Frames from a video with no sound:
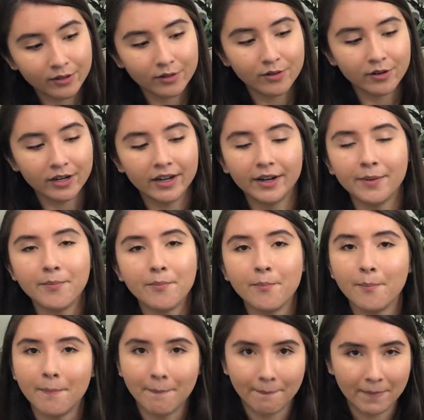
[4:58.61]
Coir
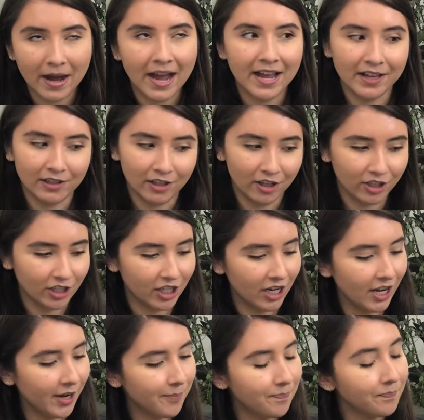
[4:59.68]
by a long
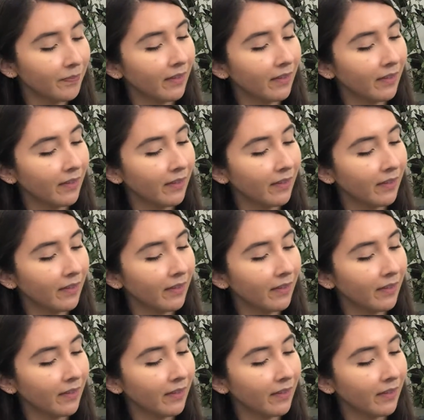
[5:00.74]
shot.